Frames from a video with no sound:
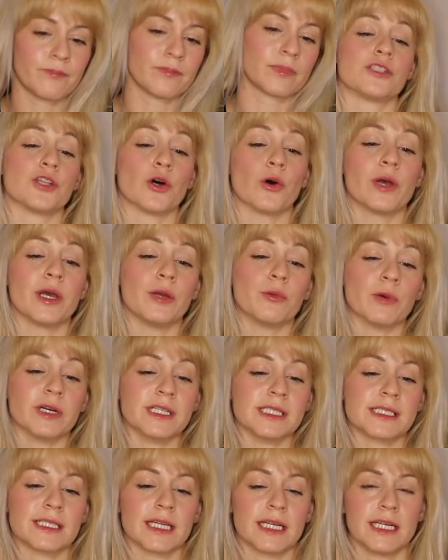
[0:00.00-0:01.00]
So in
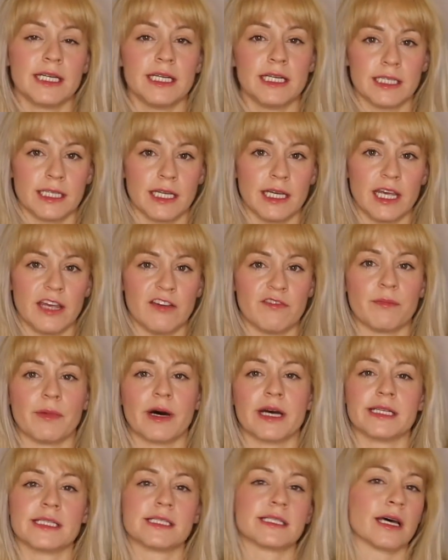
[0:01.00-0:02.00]
one study they gave
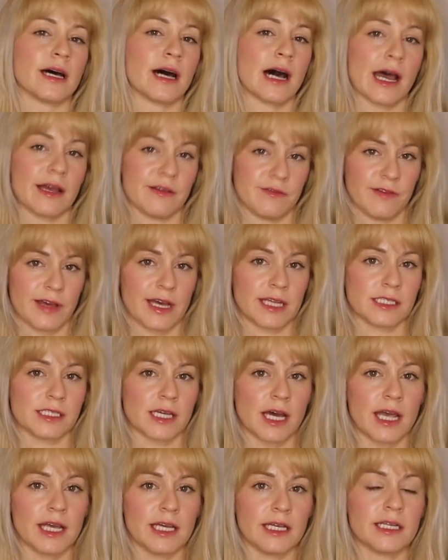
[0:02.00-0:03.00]
mice a high-fat
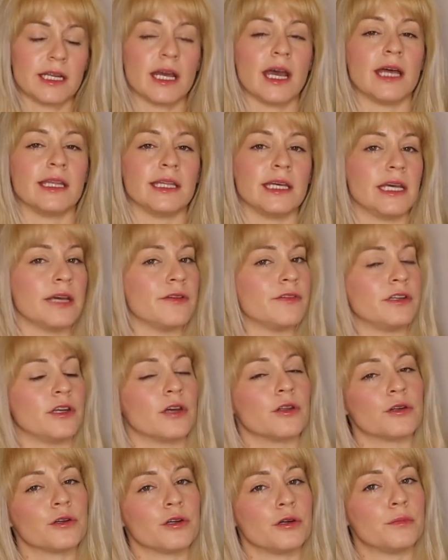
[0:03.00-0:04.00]
diet and they gave
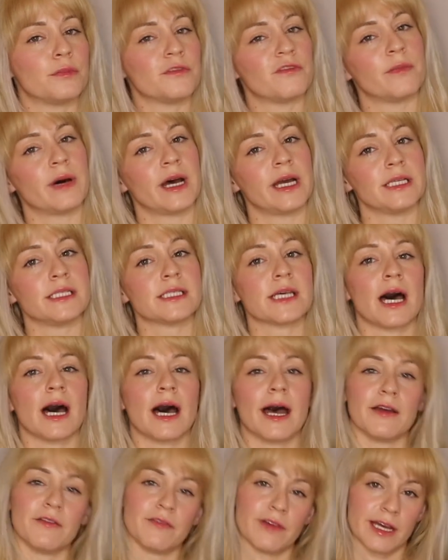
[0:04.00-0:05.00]
another group of mice a
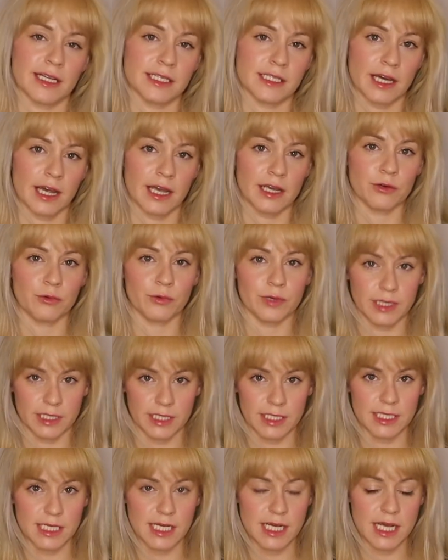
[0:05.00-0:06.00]
high-fat diet with
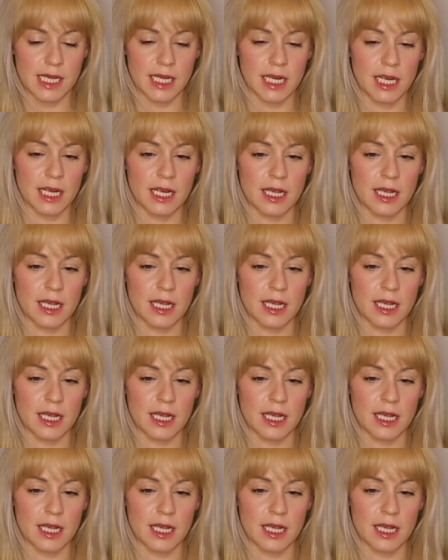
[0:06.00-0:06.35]
the tea.